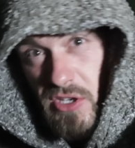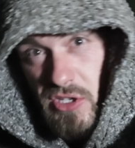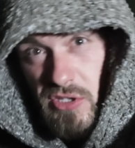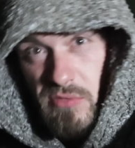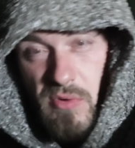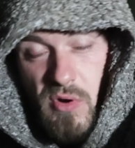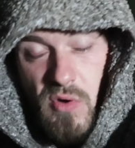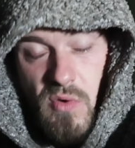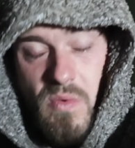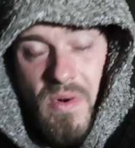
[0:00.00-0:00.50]
a
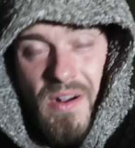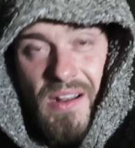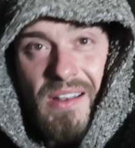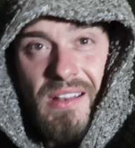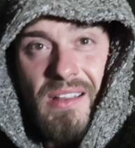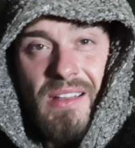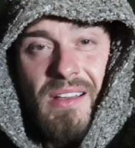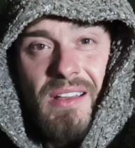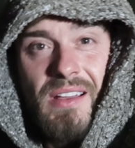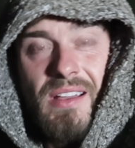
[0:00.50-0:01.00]
small one.
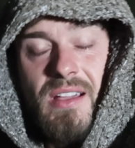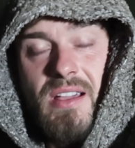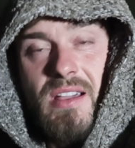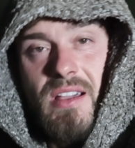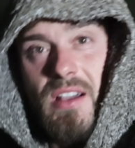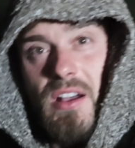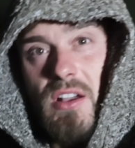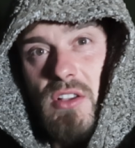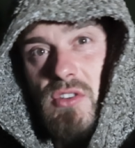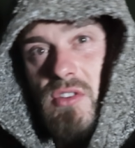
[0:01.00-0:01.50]

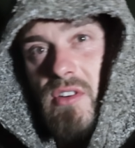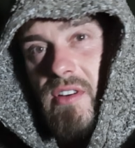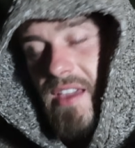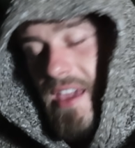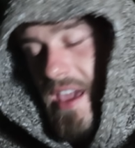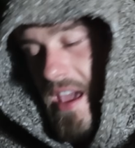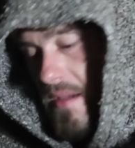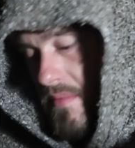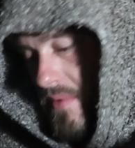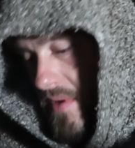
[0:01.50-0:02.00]
I'll try and
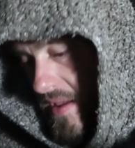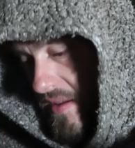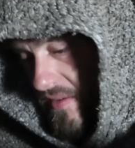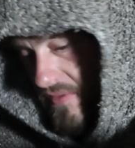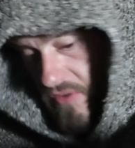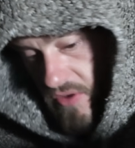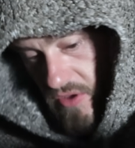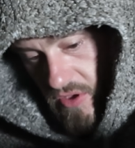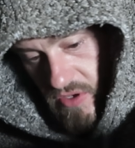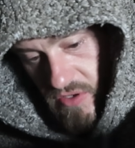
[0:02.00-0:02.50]
get a bit of
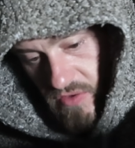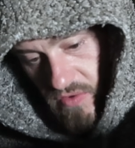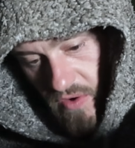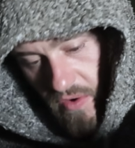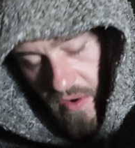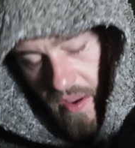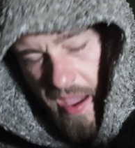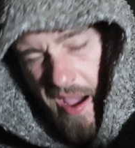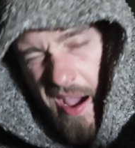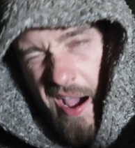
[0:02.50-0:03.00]
footage
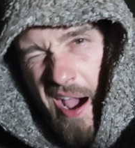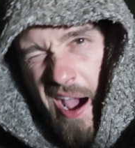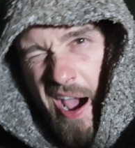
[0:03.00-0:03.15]
for you.